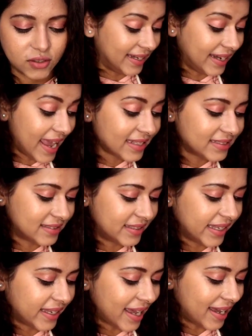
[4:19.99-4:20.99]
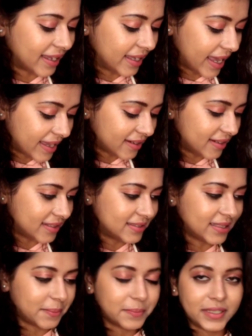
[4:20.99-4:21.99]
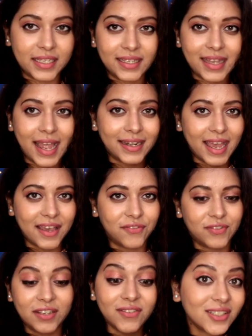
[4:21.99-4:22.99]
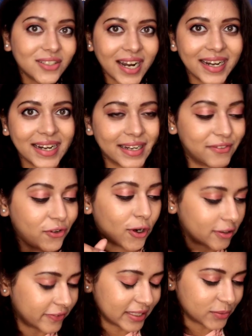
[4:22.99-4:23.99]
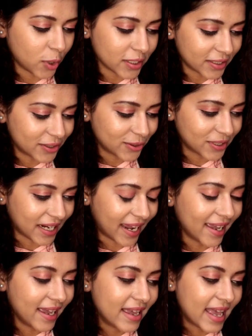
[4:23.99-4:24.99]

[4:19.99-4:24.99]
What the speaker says: So next thing again is something that I've never tried and I've always wanted to try,